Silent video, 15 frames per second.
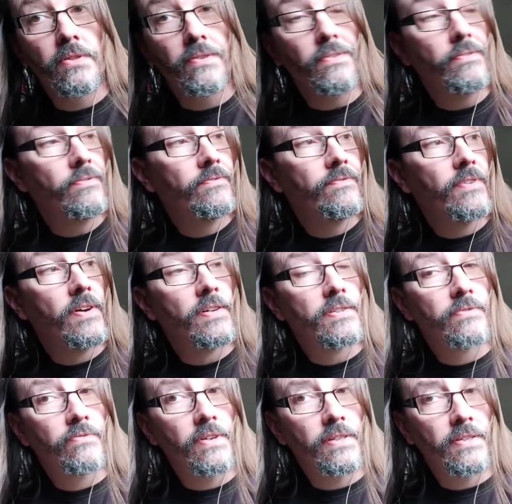the
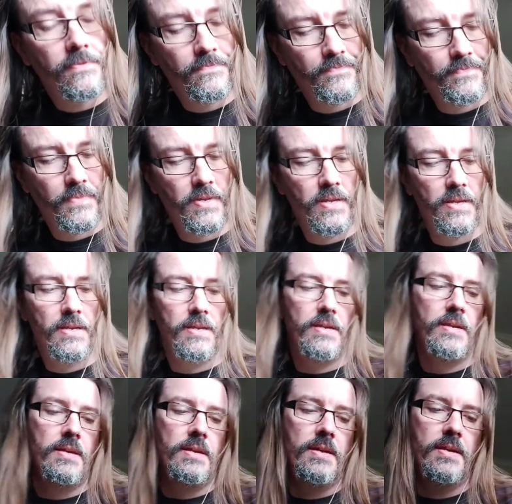first fret
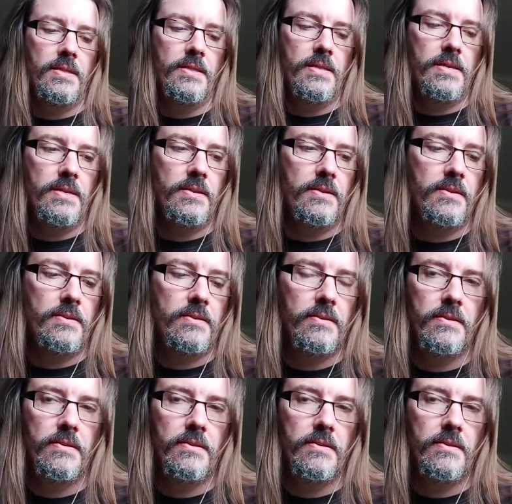and then